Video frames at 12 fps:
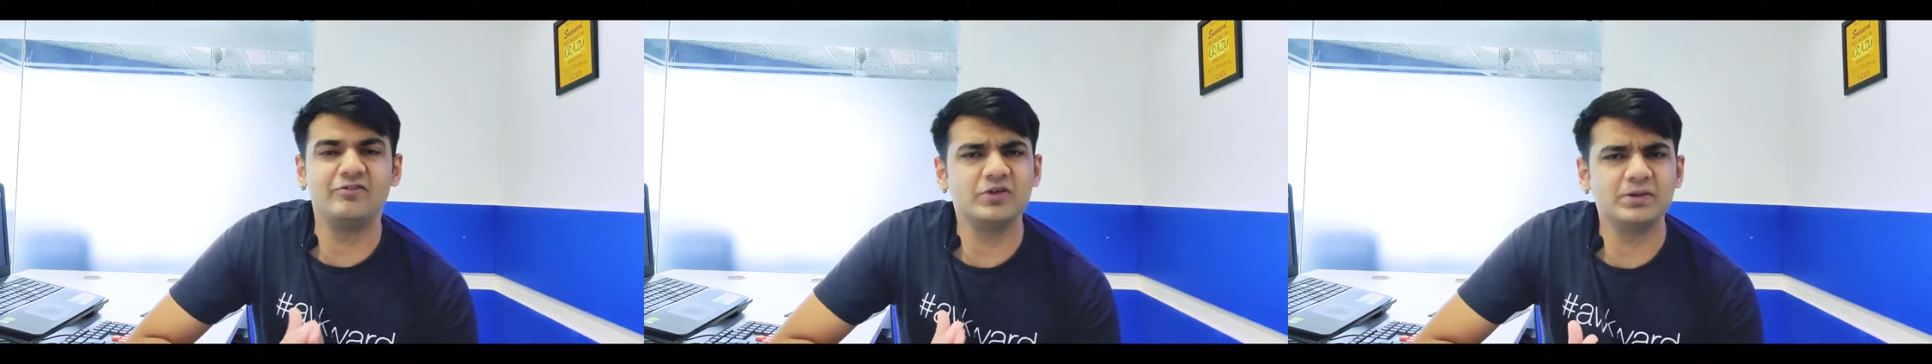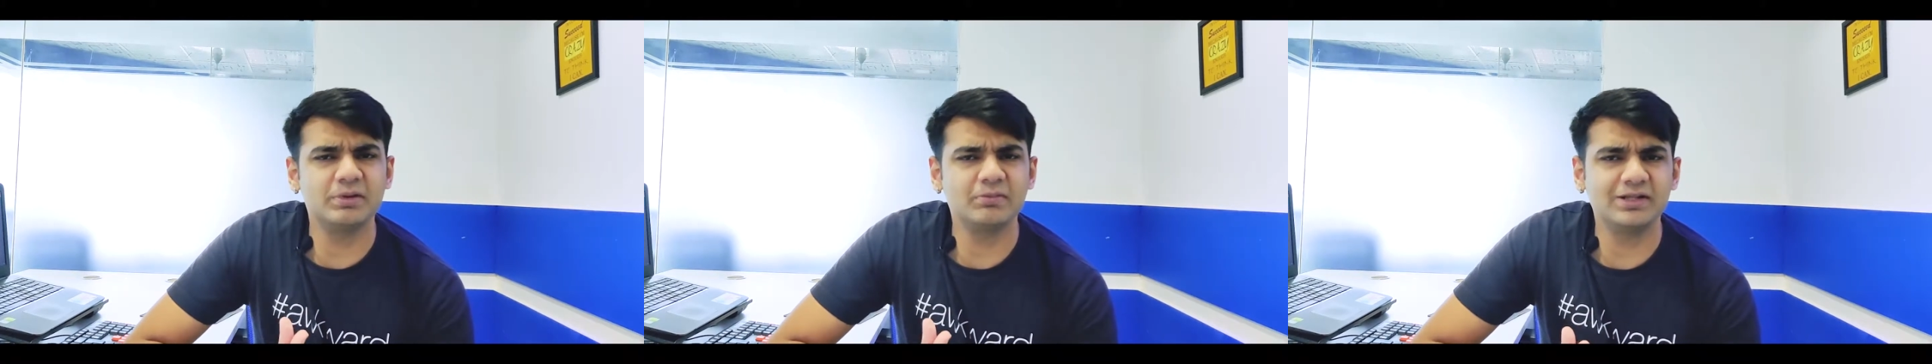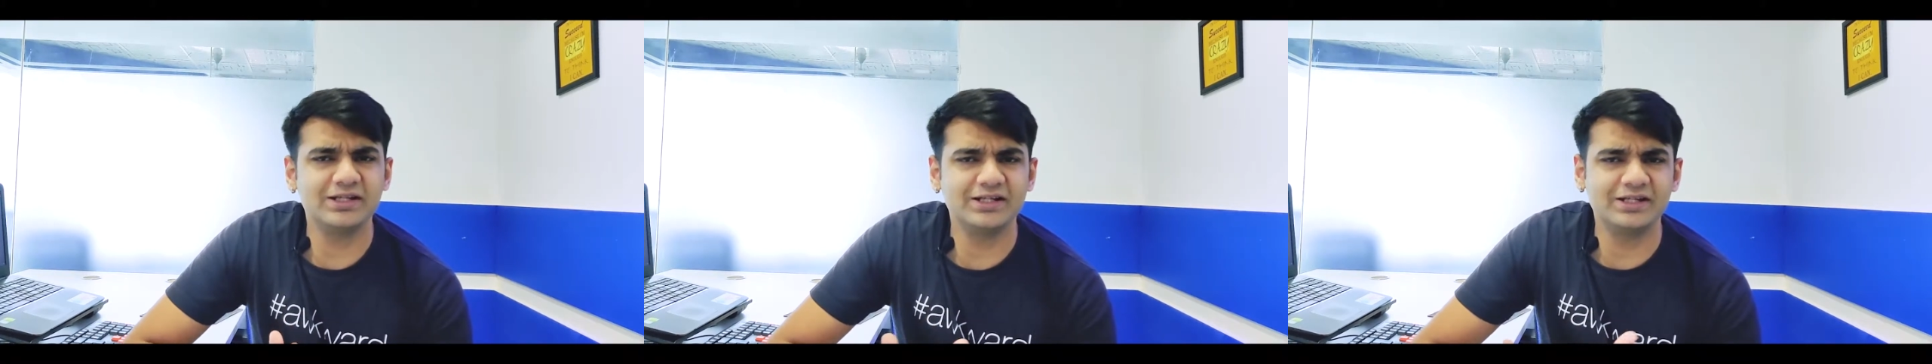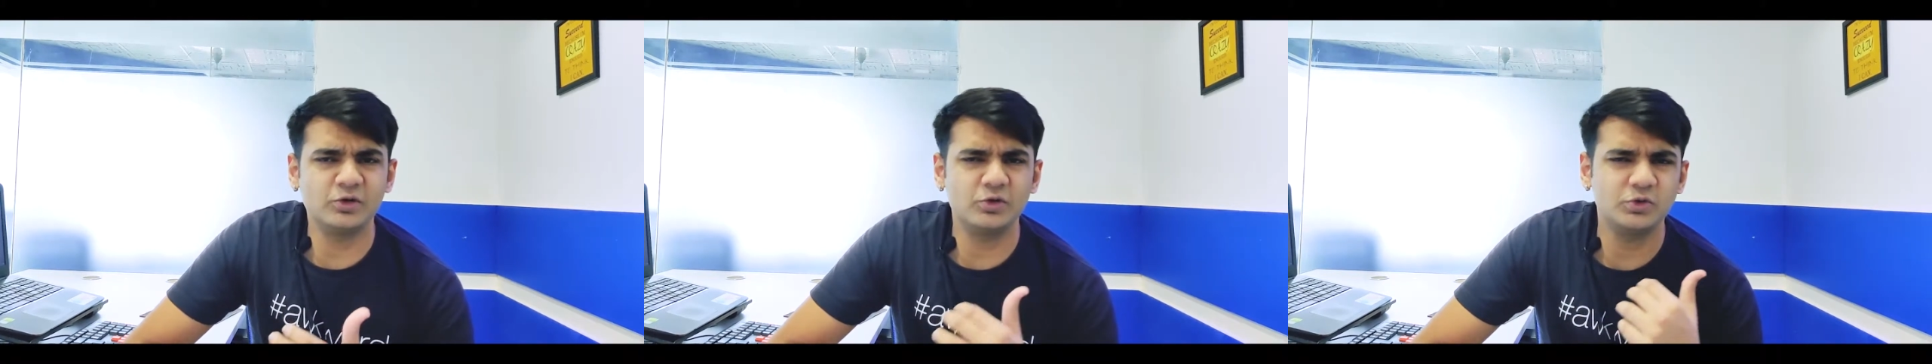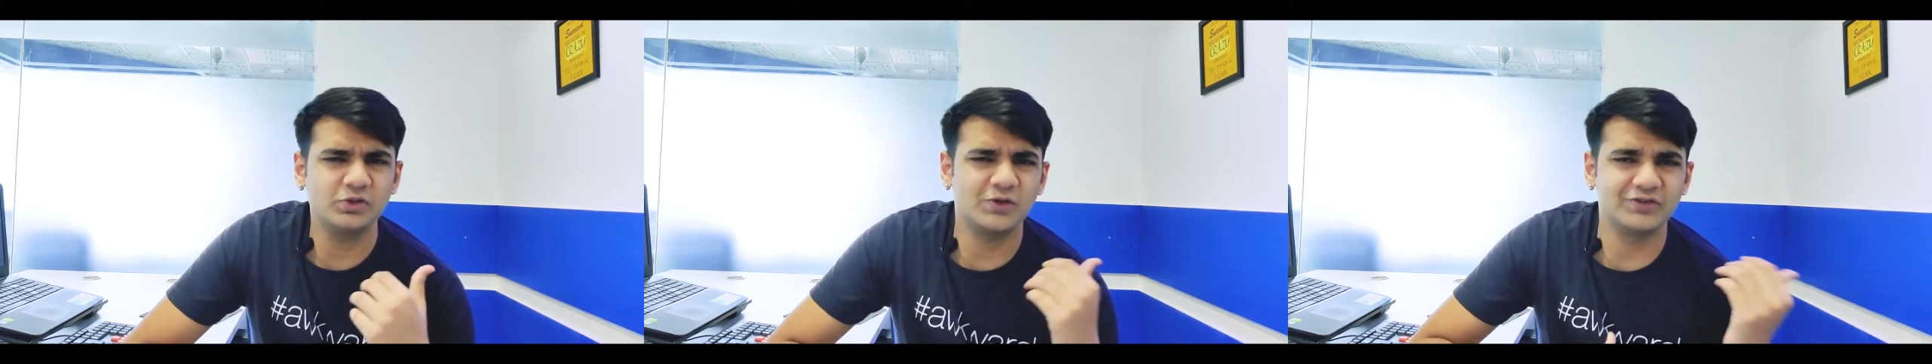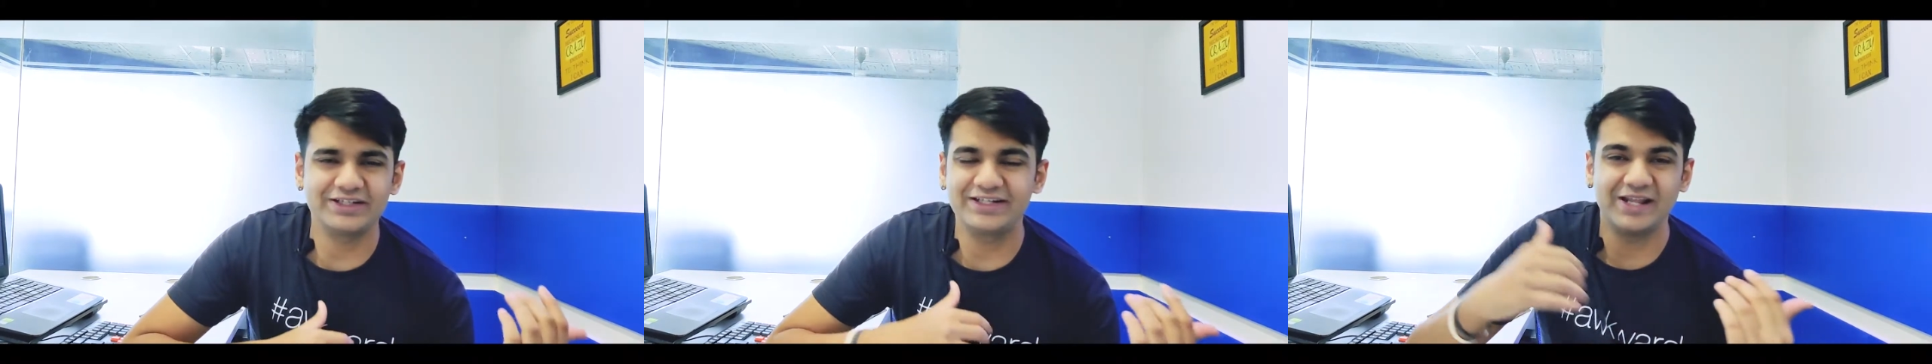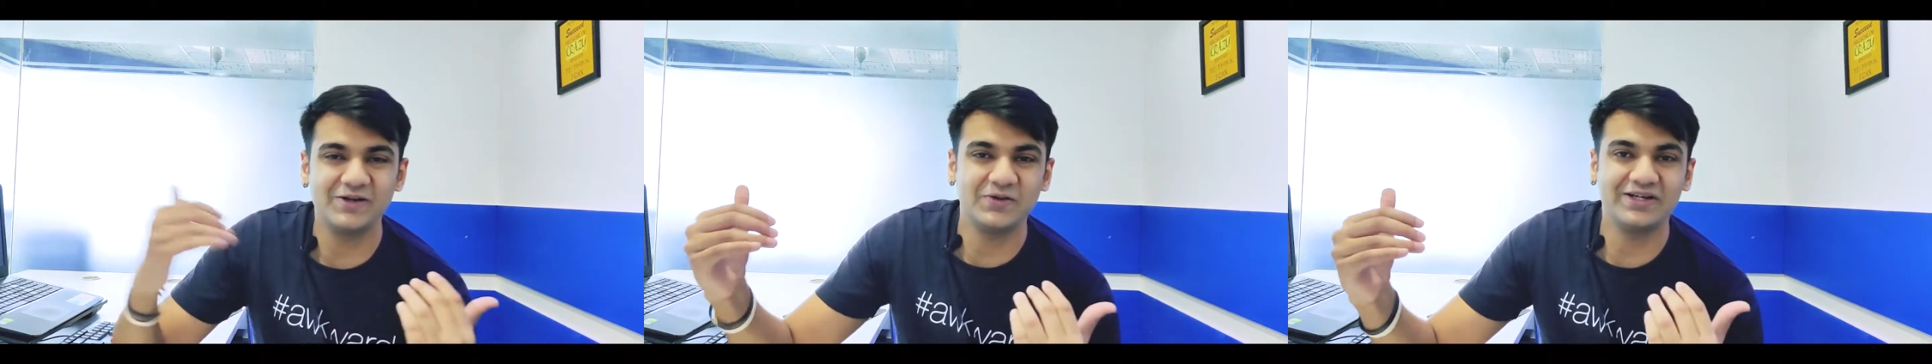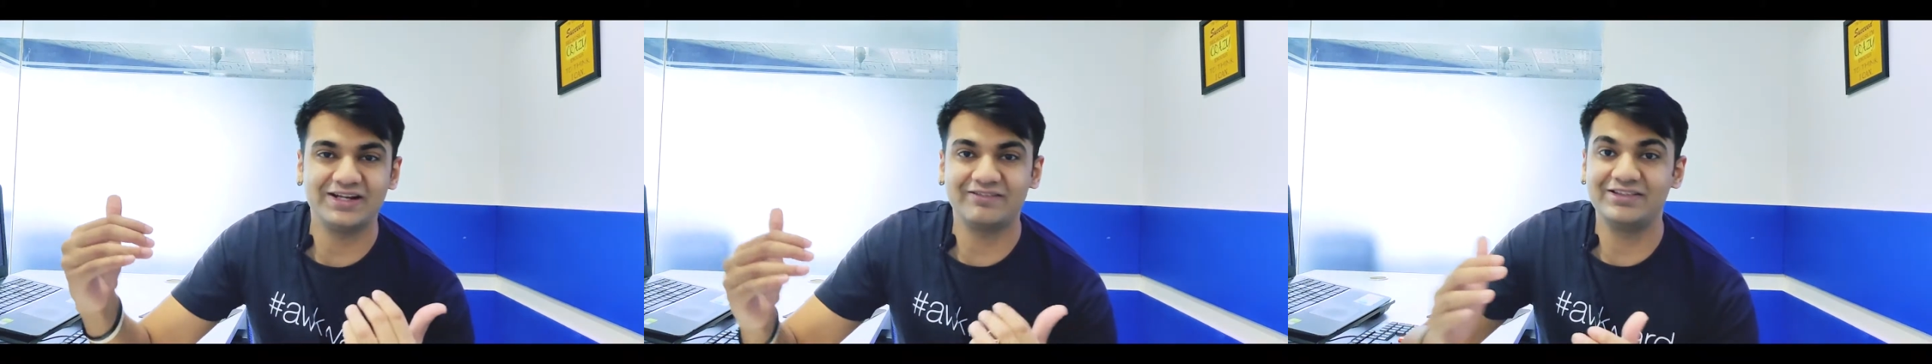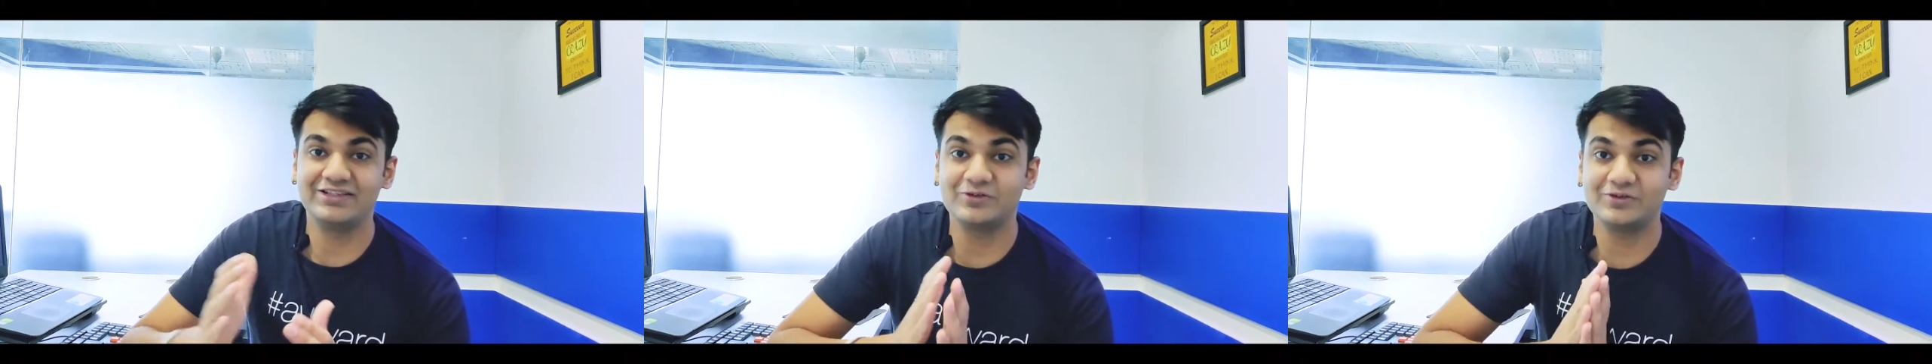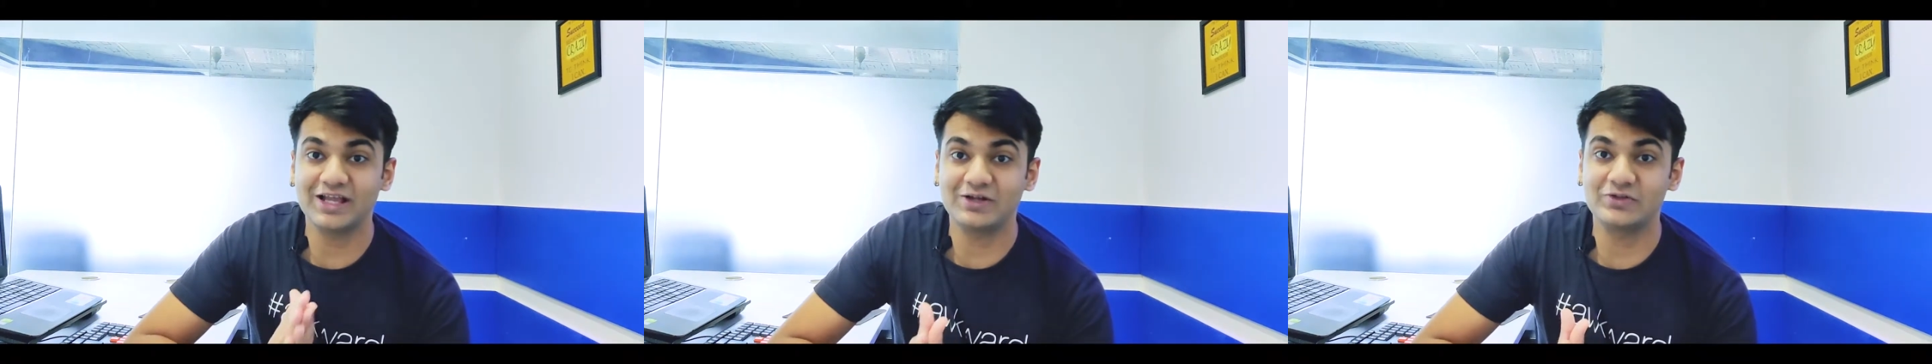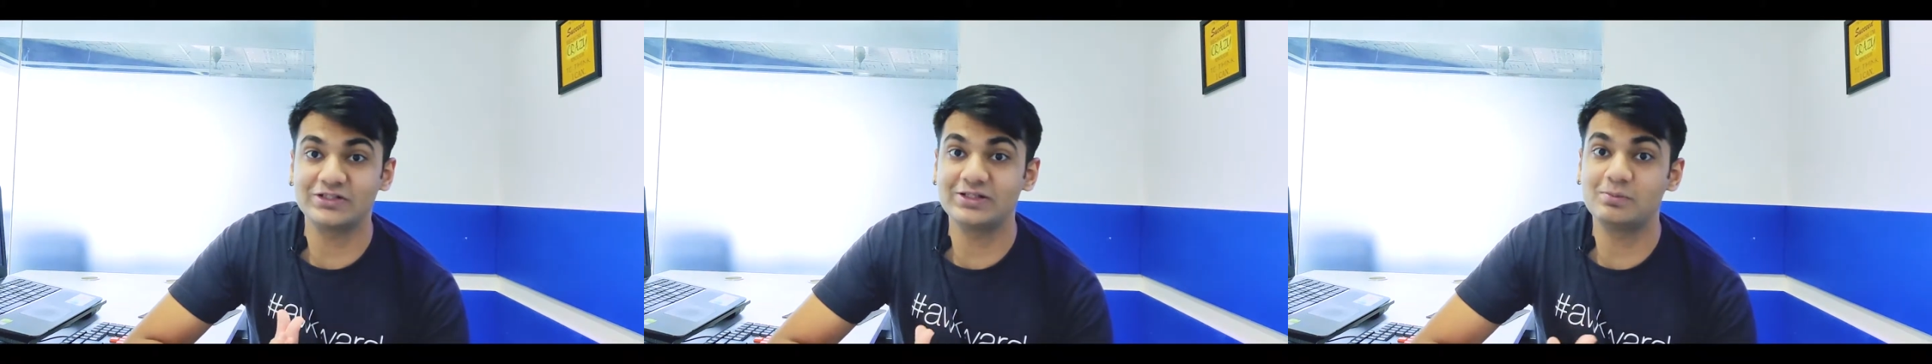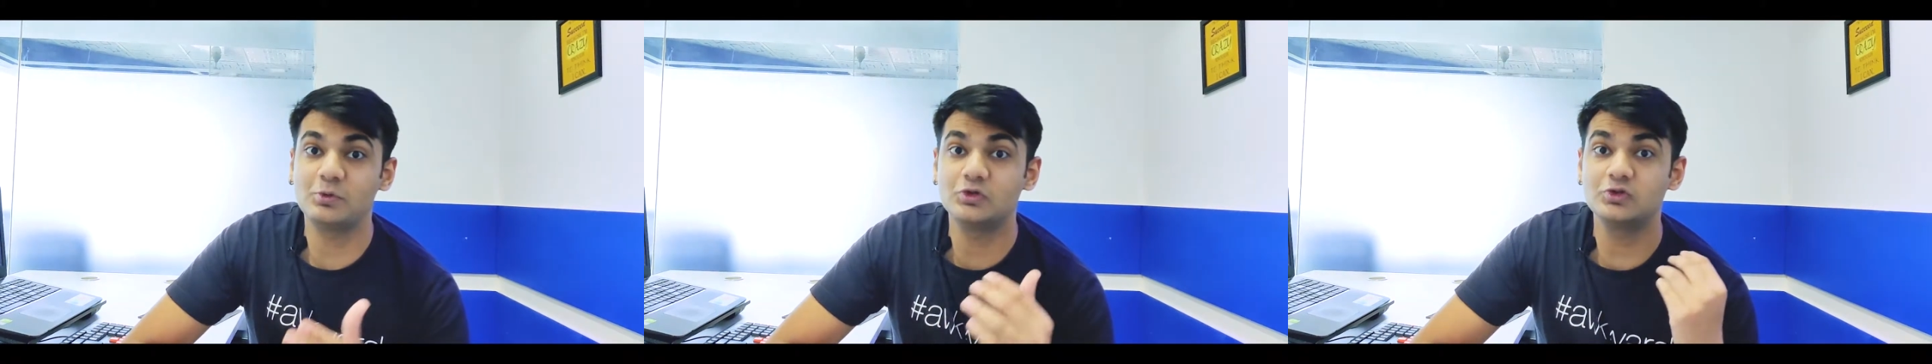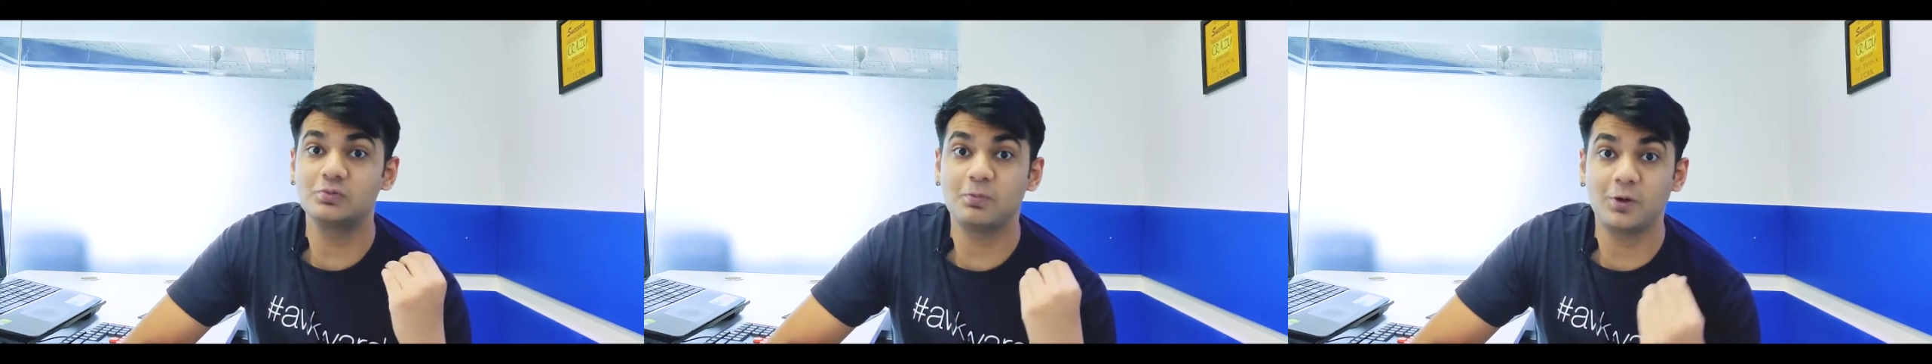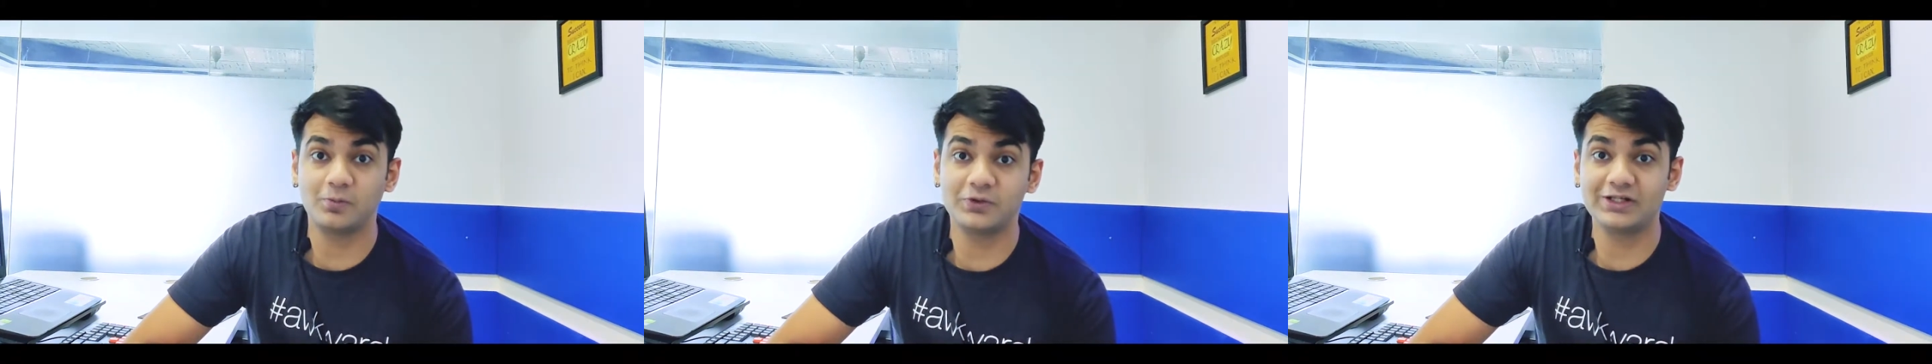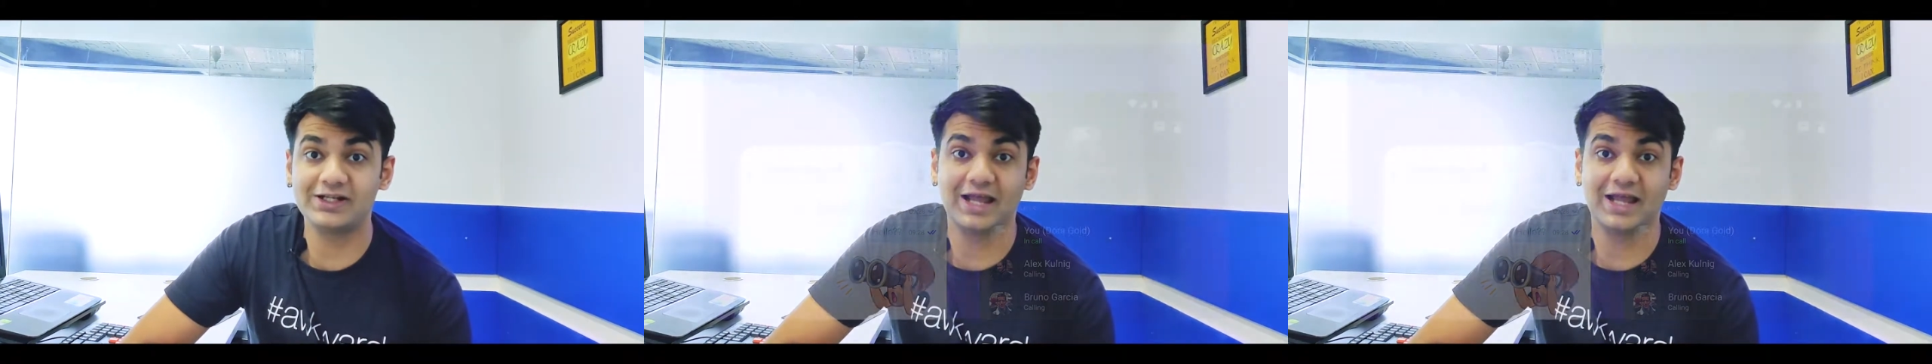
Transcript: If you remember that around 2010 or 11, this was actually the most popular